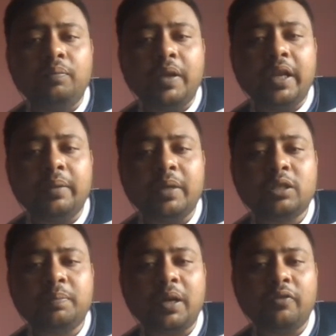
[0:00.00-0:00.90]
very much
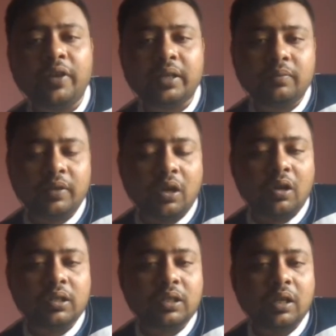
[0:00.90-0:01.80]
perfect
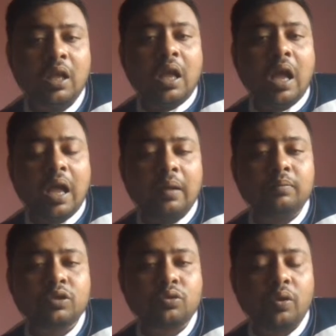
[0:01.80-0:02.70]
because
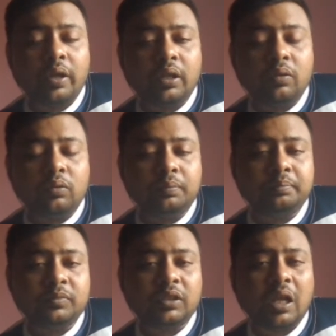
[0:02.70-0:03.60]
I'm showing you
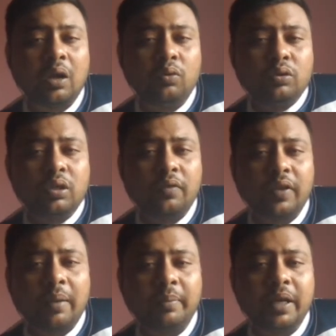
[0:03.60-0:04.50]
the Urusov
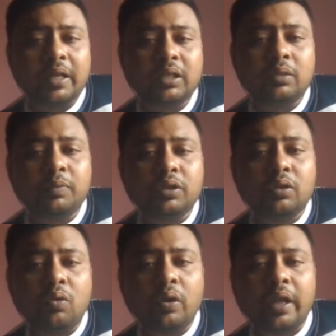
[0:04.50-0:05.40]
gambit as this position.
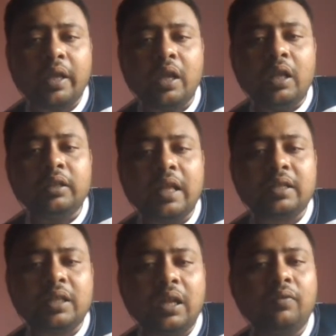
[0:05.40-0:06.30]
Okay,
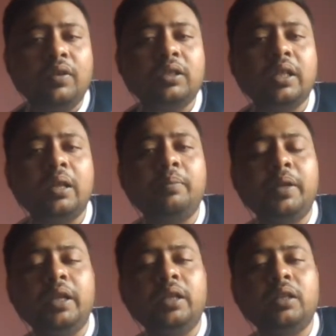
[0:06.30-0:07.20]
that's lovely. They are
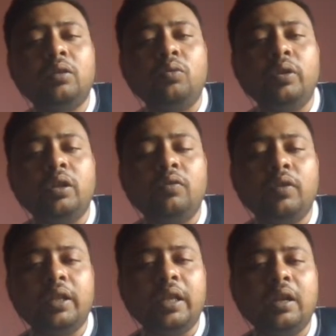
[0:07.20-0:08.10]
bringing the queen
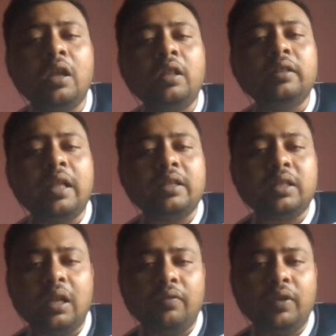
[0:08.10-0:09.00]
over here. That's
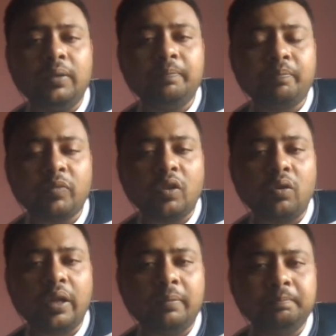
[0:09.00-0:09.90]
lovely.
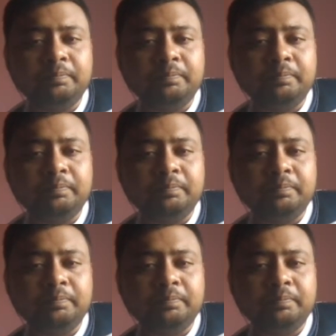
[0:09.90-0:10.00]
Okay,